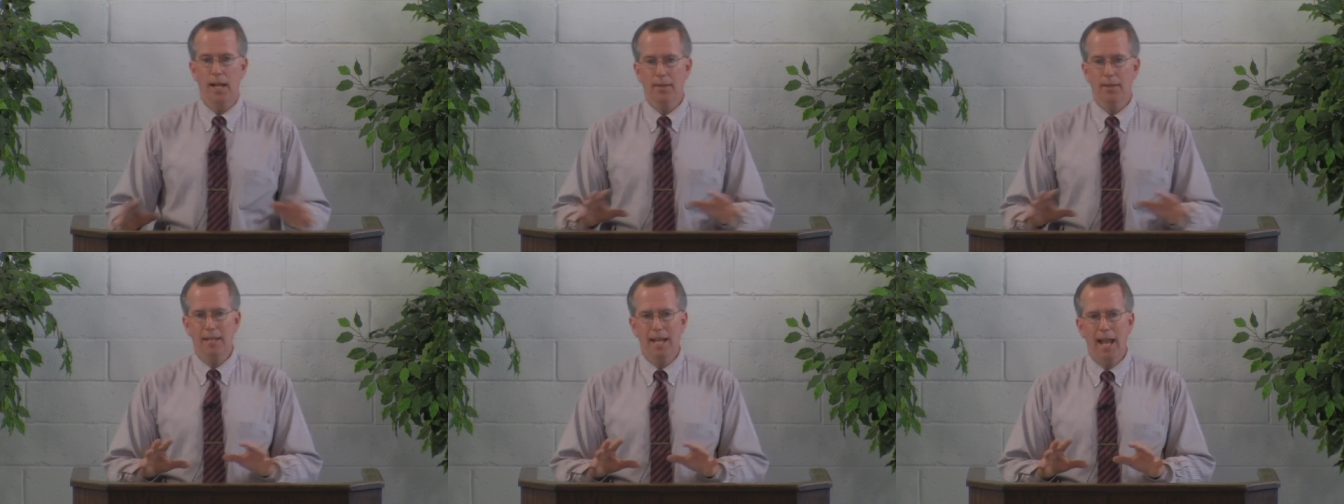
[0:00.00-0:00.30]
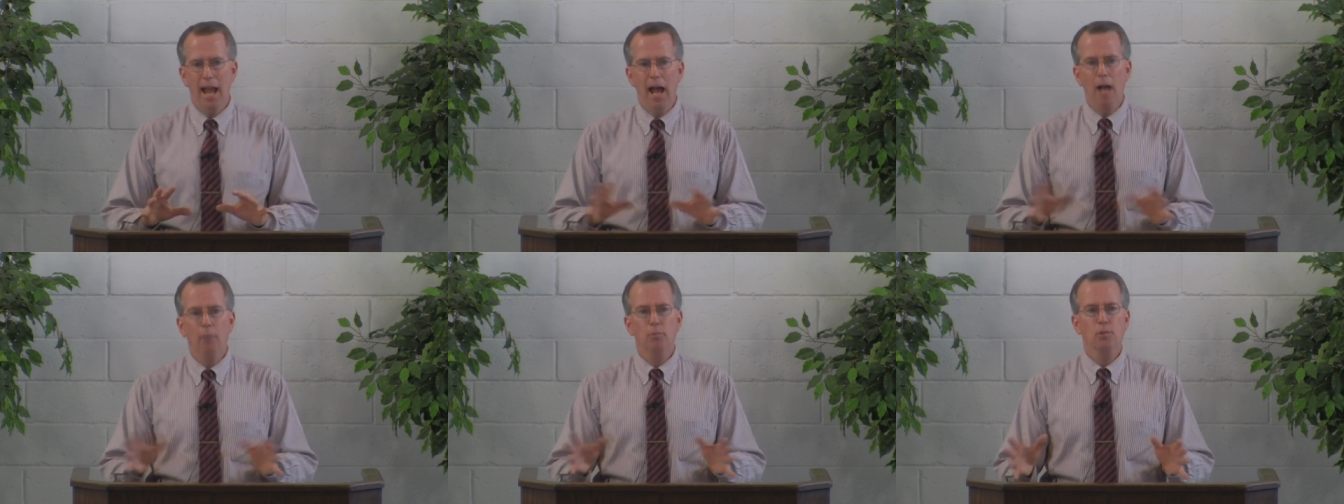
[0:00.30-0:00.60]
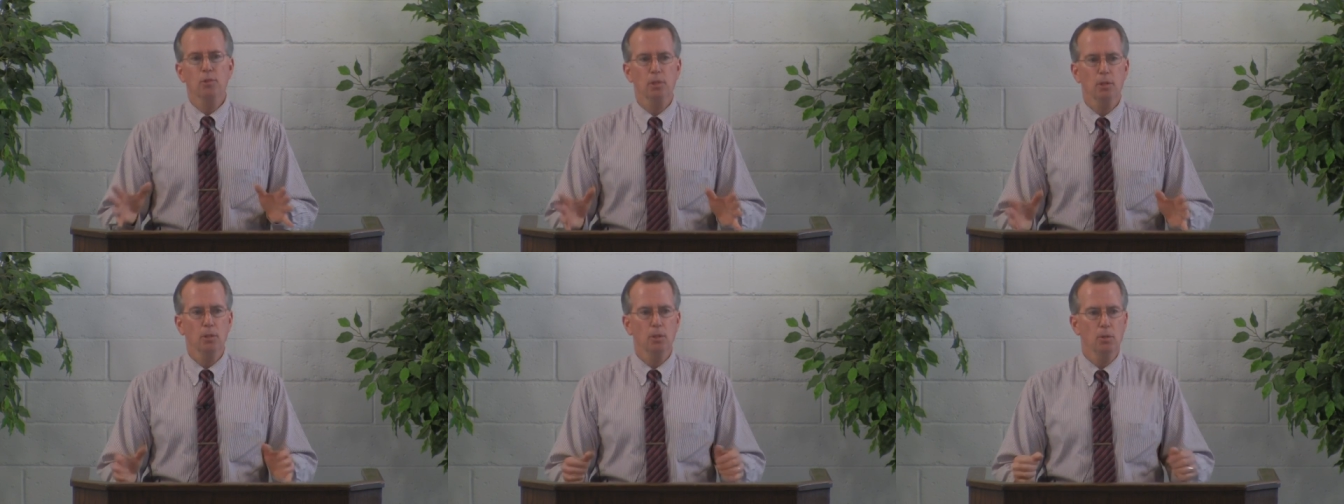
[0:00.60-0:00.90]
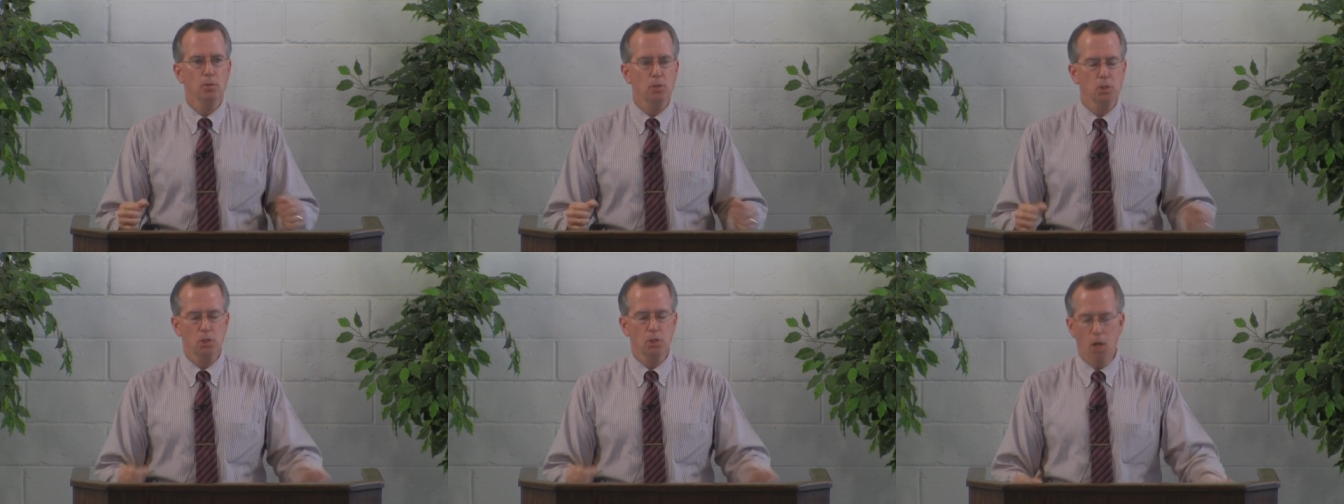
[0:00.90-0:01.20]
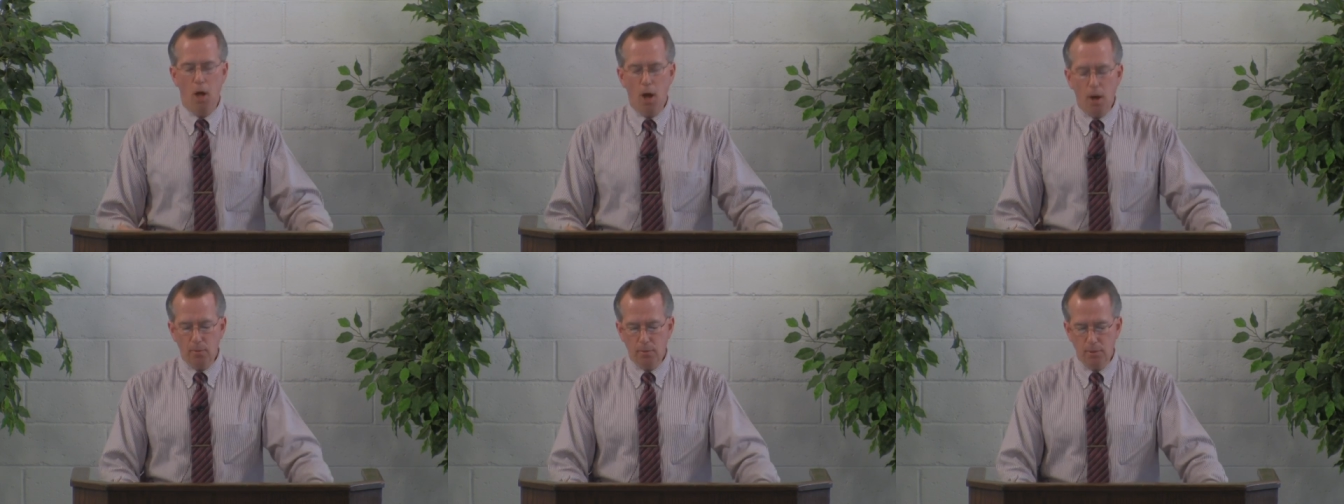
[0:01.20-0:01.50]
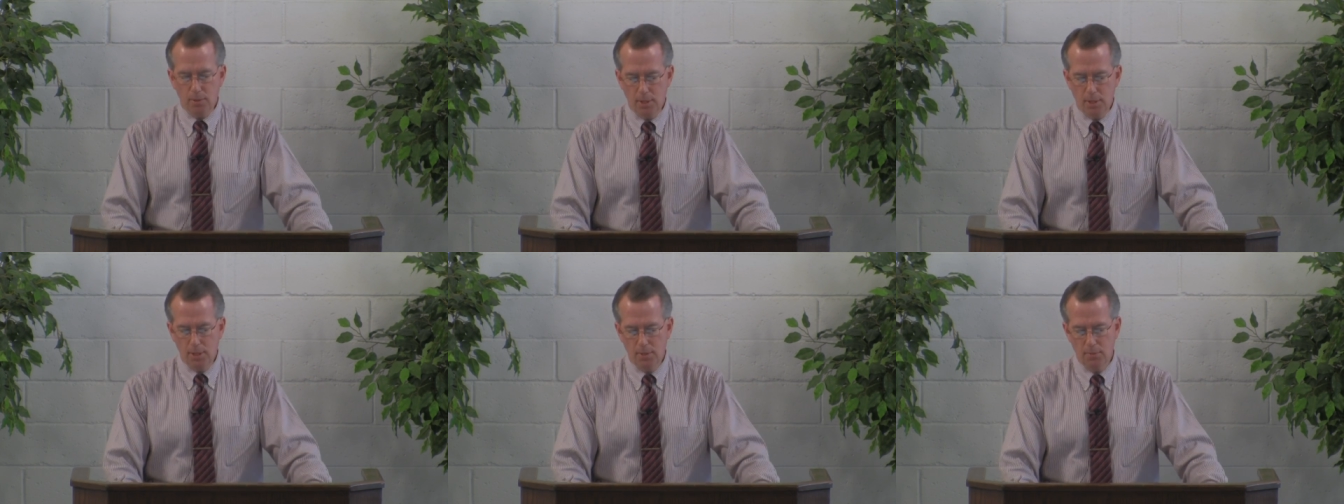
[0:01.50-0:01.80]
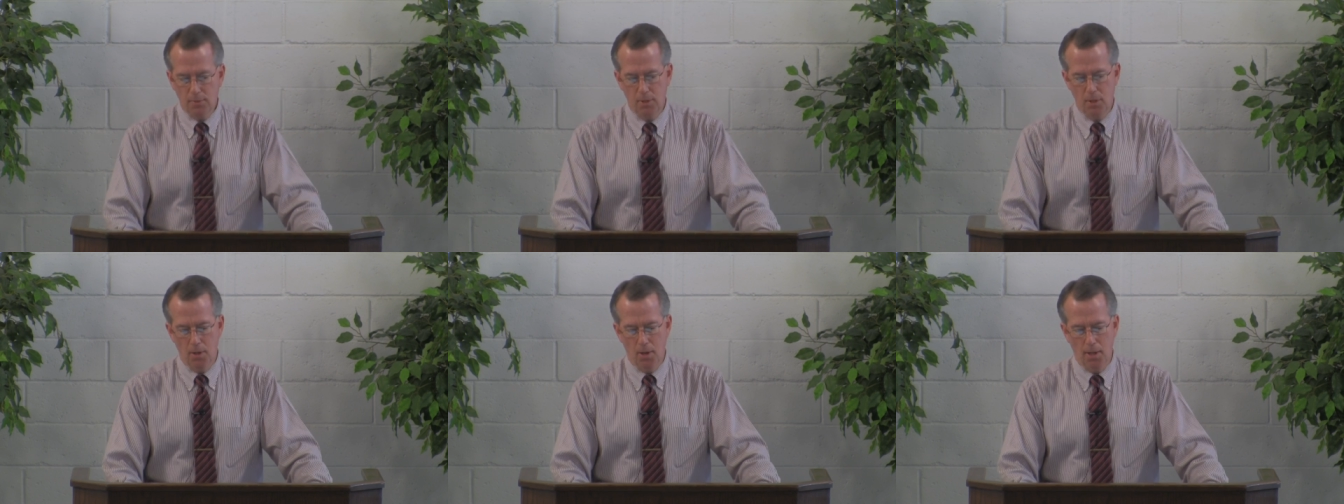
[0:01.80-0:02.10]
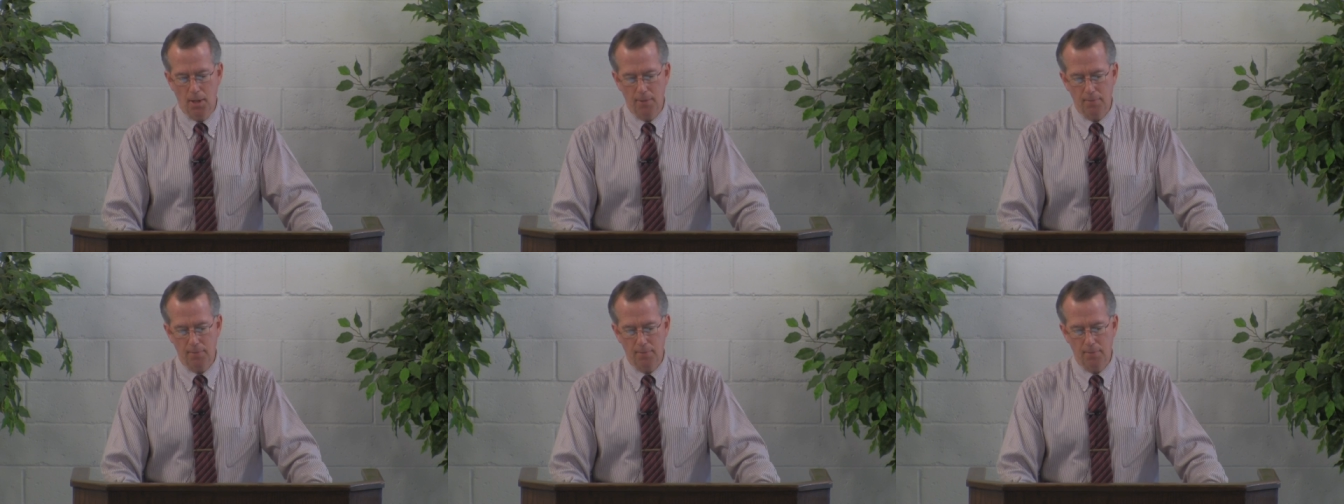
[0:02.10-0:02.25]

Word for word: The absolute sovereignty of God.